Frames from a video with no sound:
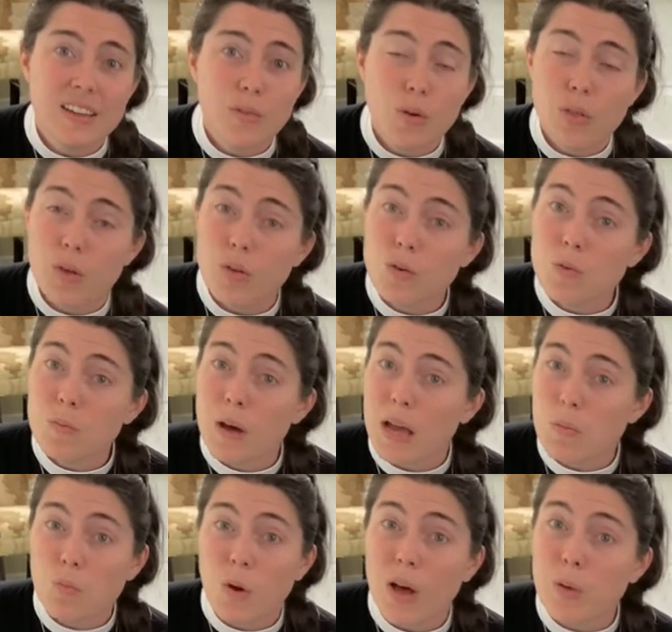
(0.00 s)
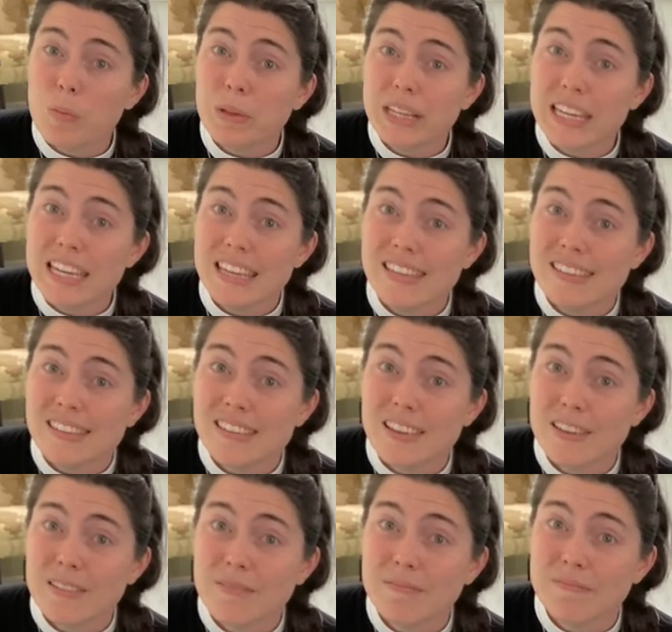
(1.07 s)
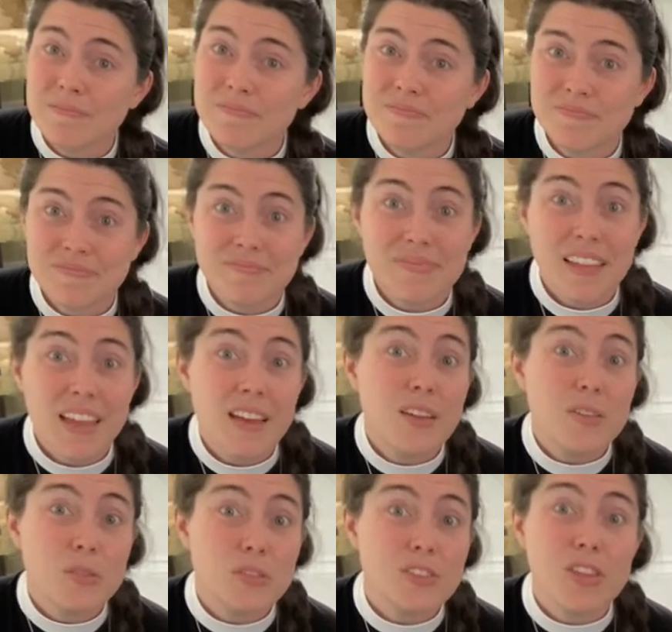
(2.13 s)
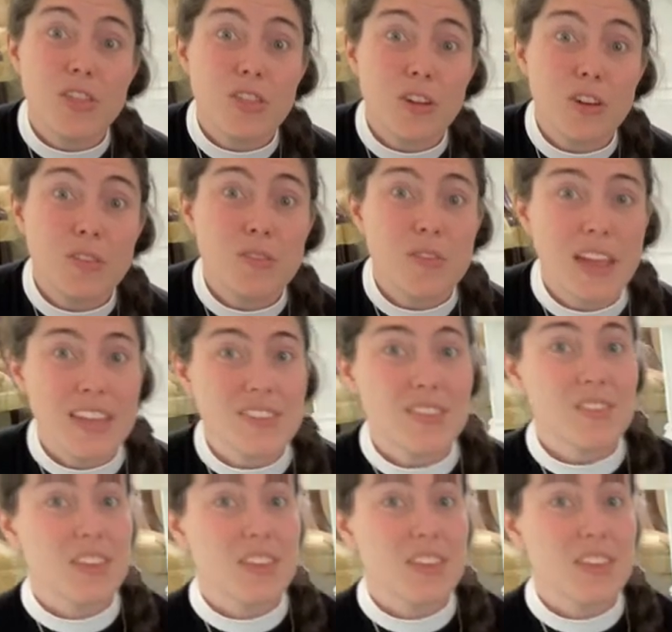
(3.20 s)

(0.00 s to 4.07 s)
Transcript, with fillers: with whom I'm well pleased. This is the third face